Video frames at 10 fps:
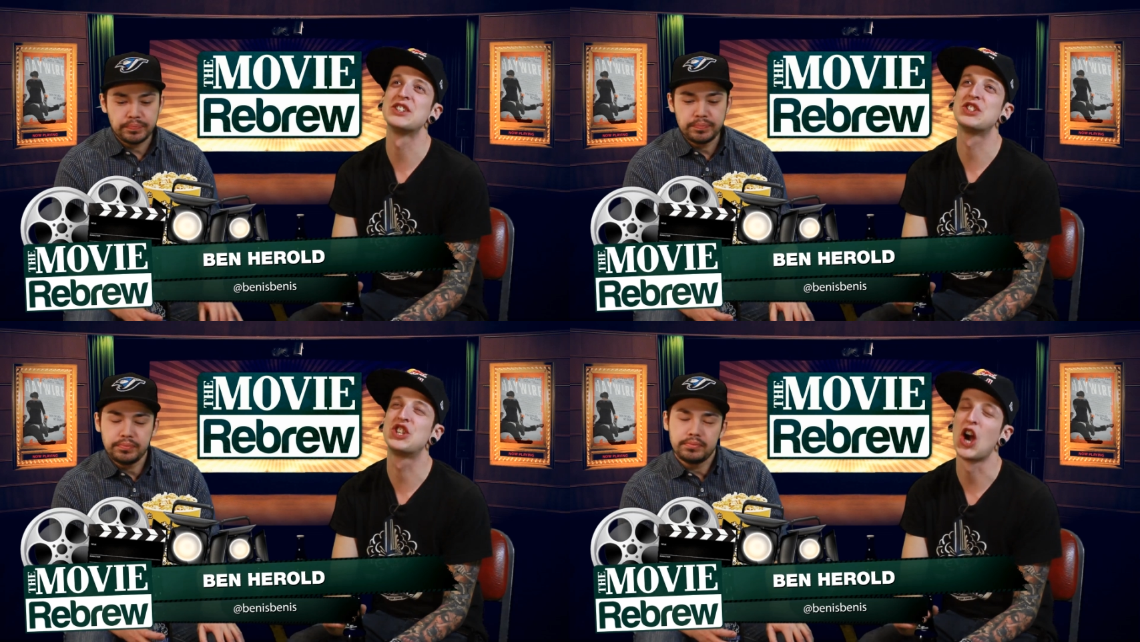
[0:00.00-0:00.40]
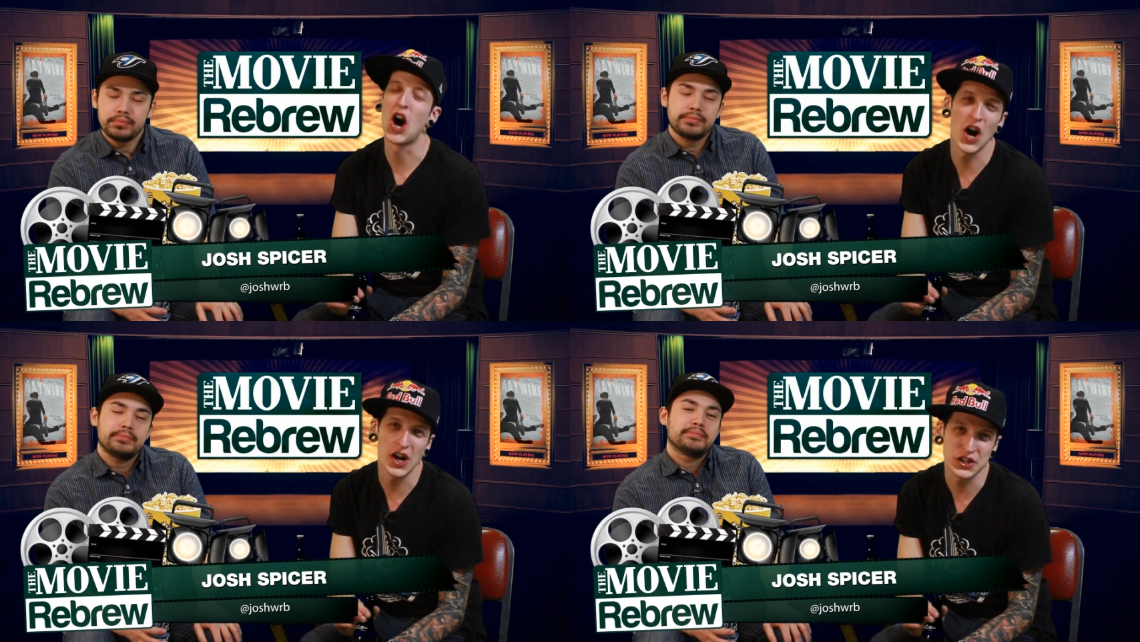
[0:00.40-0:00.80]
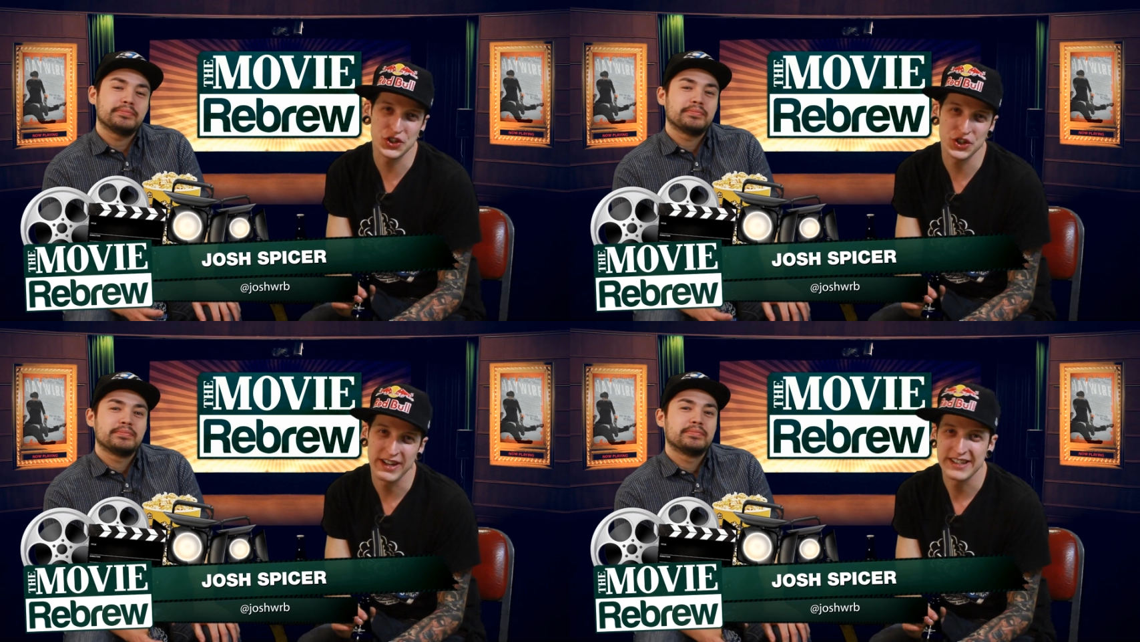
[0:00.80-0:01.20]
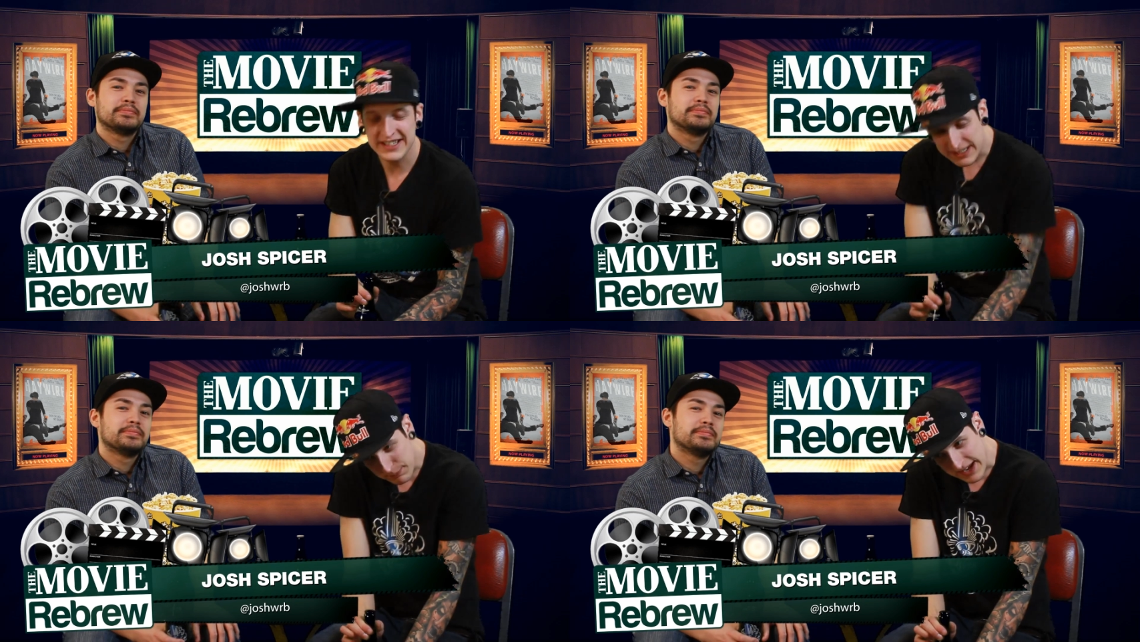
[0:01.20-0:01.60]
Speaker 1: is Josh
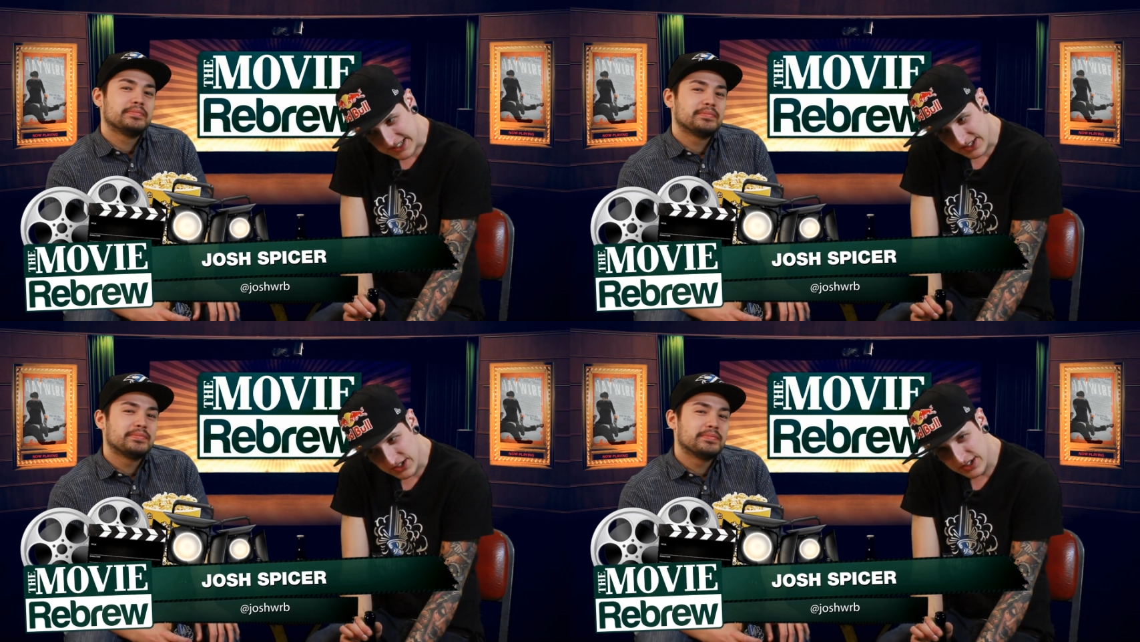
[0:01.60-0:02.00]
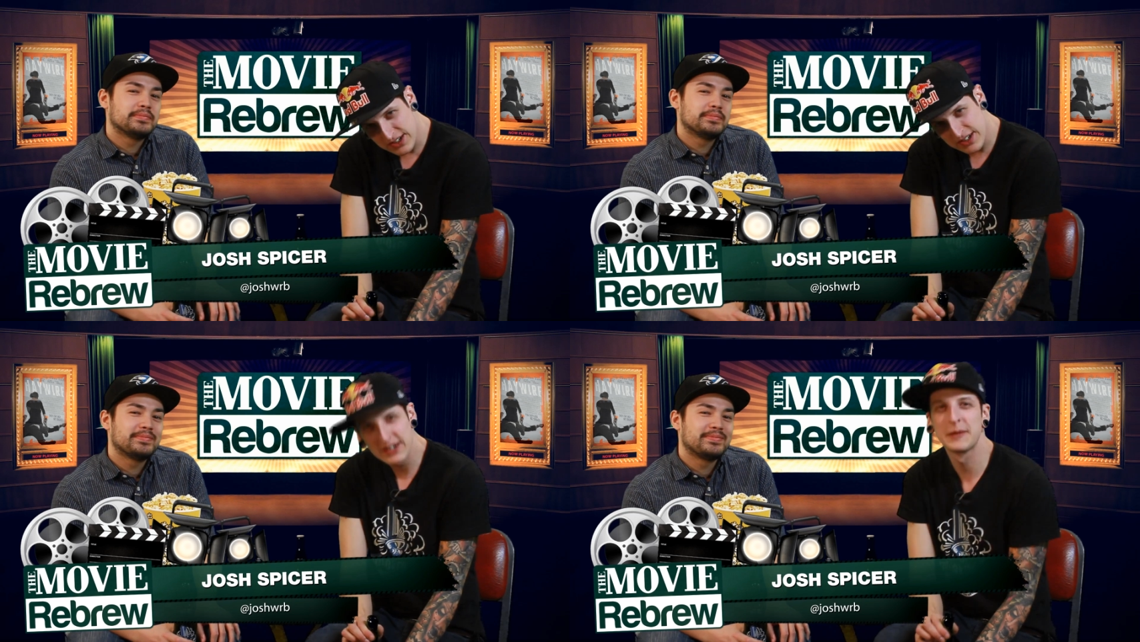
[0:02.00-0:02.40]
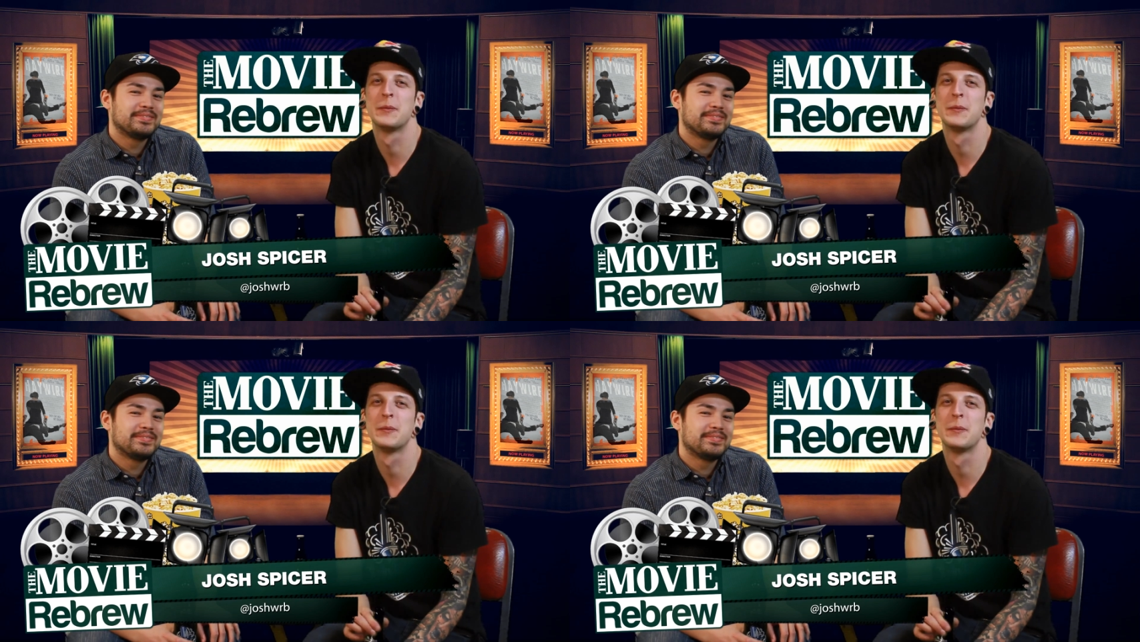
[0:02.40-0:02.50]
Spicer.